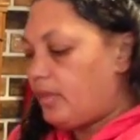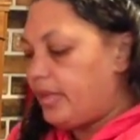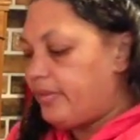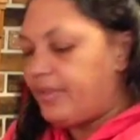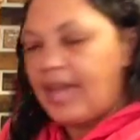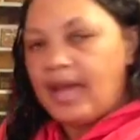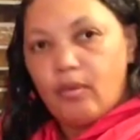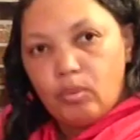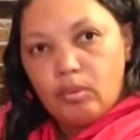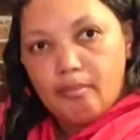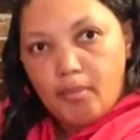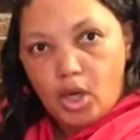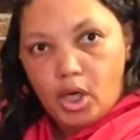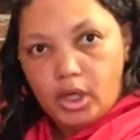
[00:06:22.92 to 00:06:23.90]
that will
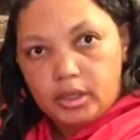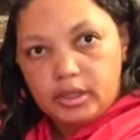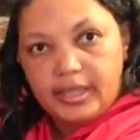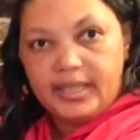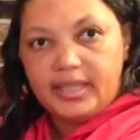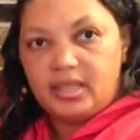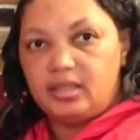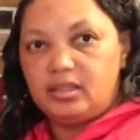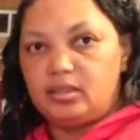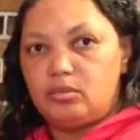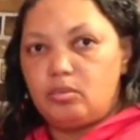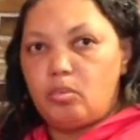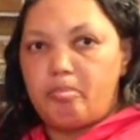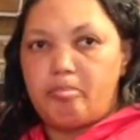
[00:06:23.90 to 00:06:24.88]
mark, like get a
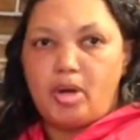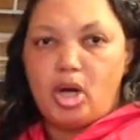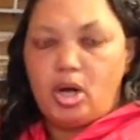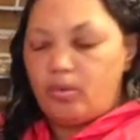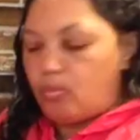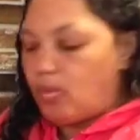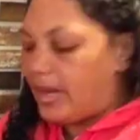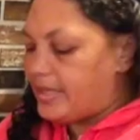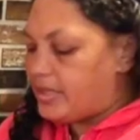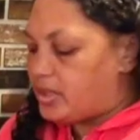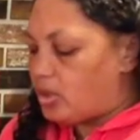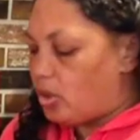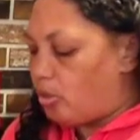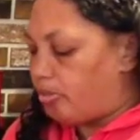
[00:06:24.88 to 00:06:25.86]
little bar of white
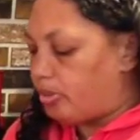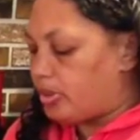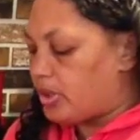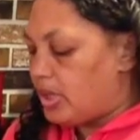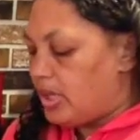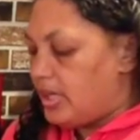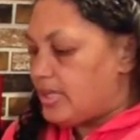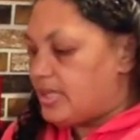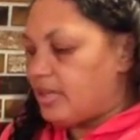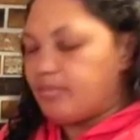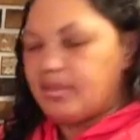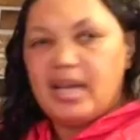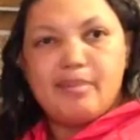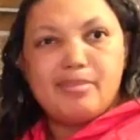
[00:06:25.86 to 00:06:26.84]
soap or
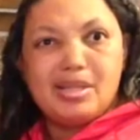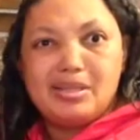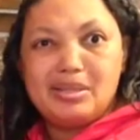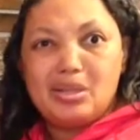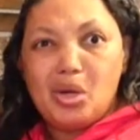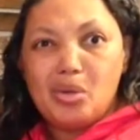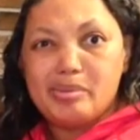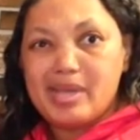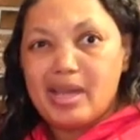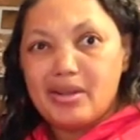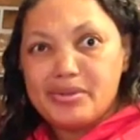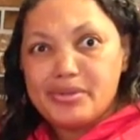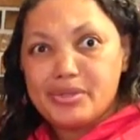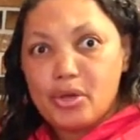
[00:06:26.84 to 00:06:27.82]
sometimes a little
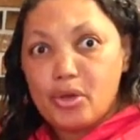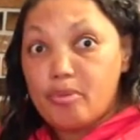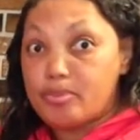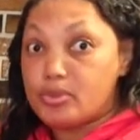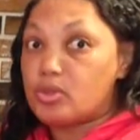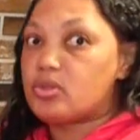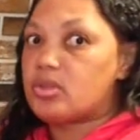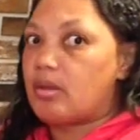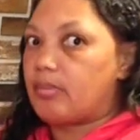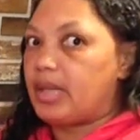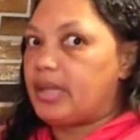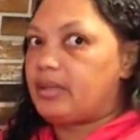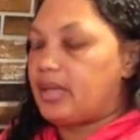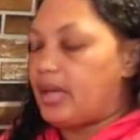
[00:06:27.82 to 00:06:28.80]
hotel soaps or something
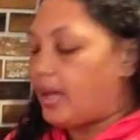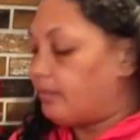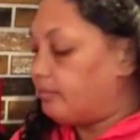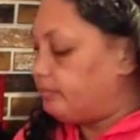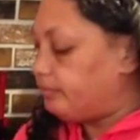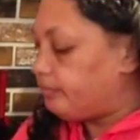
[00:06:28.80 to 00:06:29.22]
like that.